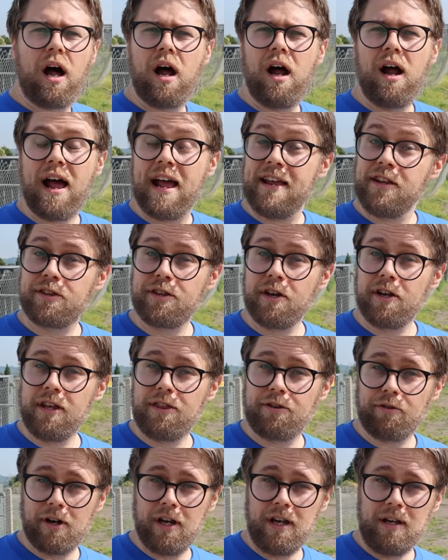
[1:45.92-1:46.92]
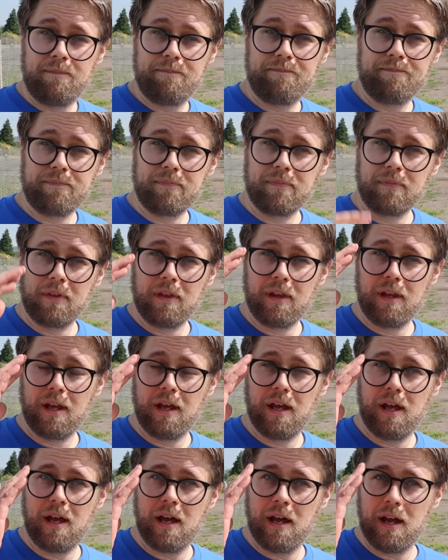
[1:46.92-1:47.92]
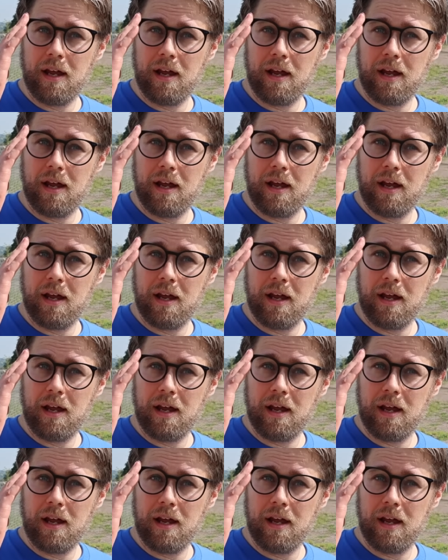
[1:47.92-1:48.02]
Uh, eight thirty-three. And the one we're getting is